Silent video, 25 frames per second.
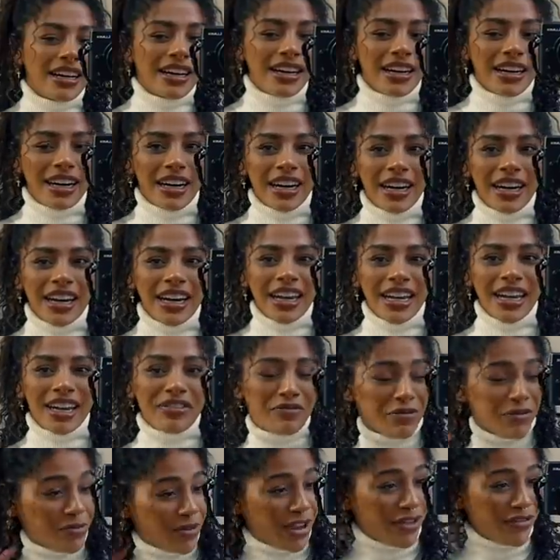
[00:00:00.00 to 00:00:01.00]
I
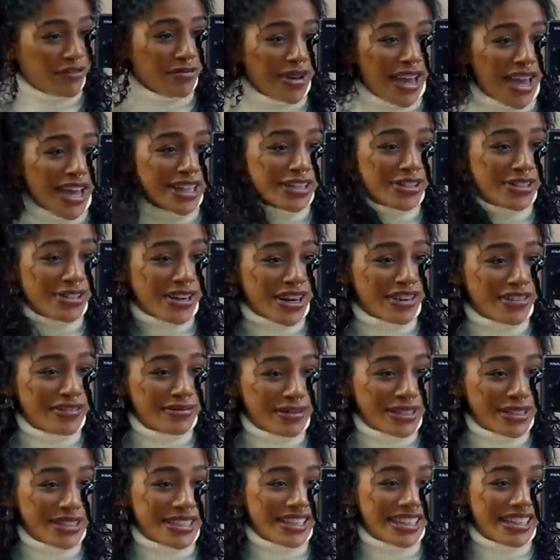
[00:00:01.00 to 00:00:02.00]
have been waiting for my hair to dry for
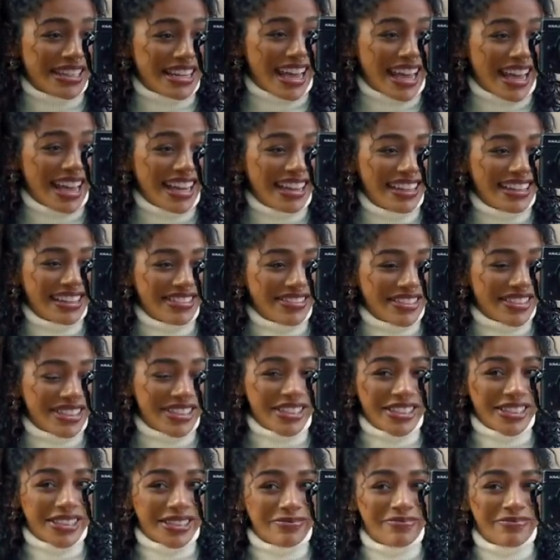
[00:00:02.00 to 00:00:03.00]
most of the day, which
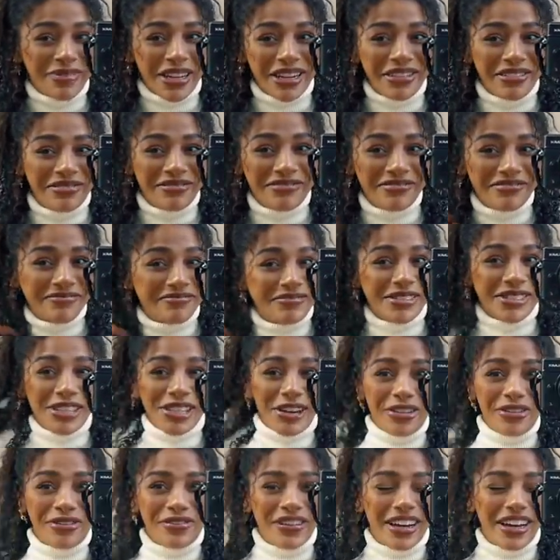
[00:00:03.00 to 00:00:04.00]
has been
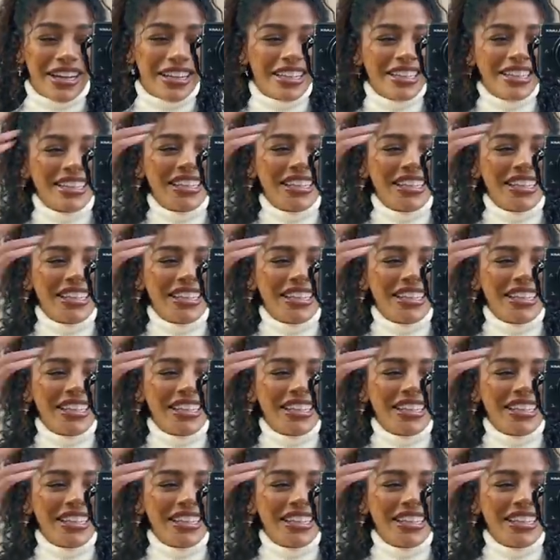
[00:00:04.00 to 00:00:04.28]
so fun.